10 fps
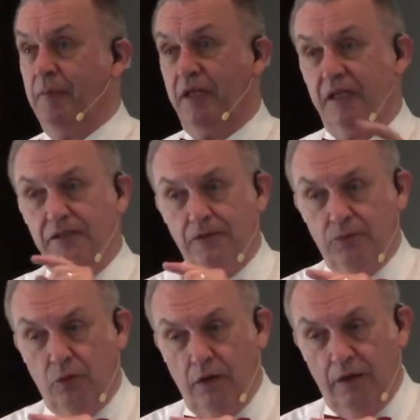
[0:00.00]
because
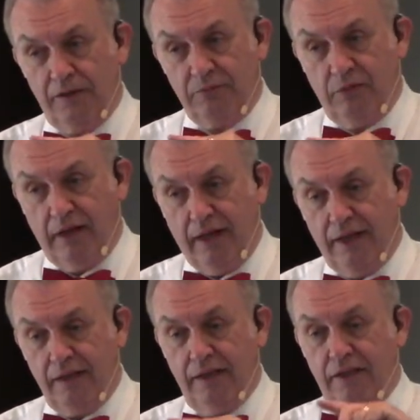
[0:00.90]
his
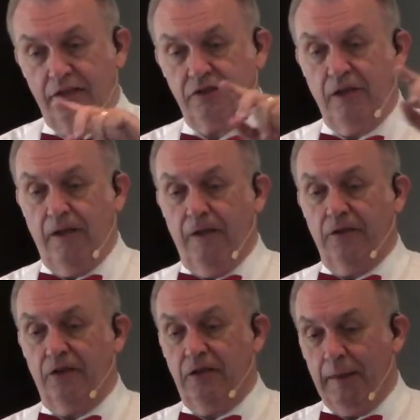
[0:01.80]
plan is
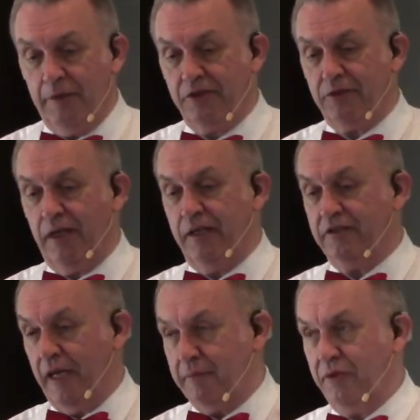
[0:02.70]
to demonstrate
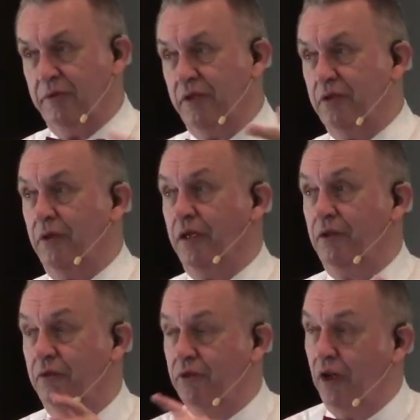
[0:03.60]
his absolute
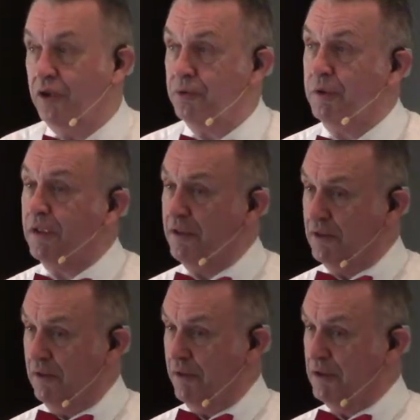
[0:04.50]
authority over all three of
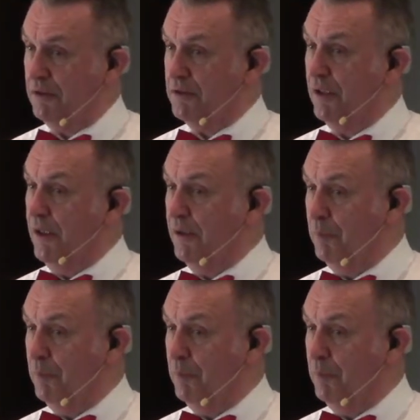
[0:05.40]
these individuals,